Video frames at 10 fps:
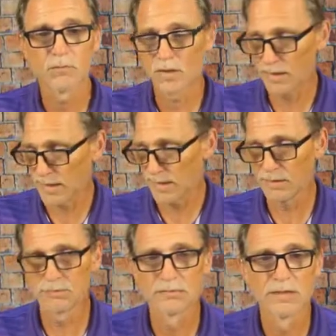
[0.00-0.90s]
Okay,
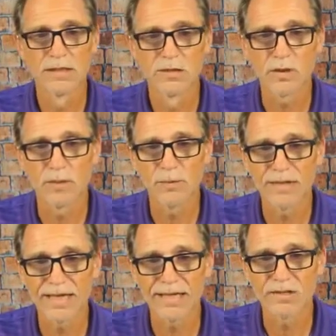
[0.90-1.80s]
so I'll put
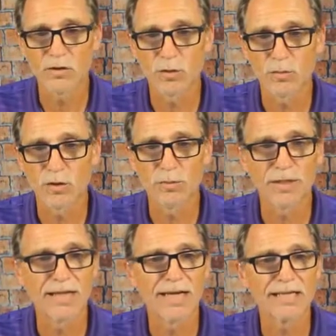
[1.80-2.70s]
that as a normally open
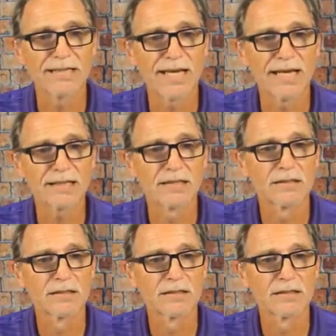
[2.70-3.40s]
contact.